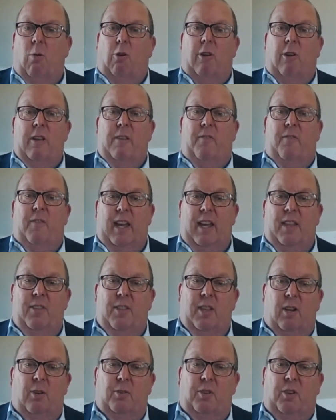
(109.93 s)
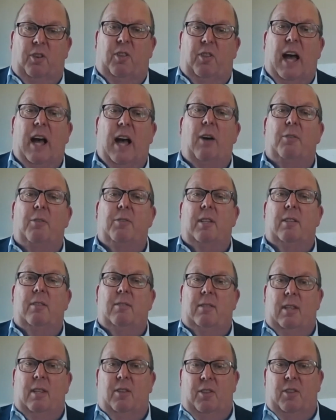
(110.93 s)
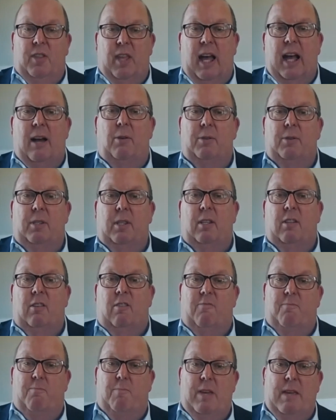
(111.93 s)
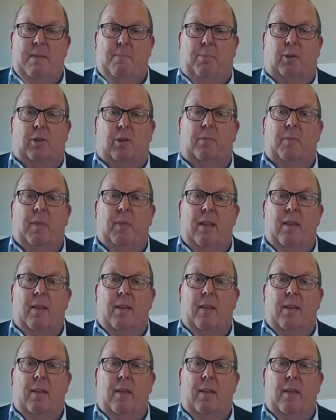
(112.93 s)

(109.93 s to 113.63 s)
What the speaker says: where he fed those thousands and thousands of people,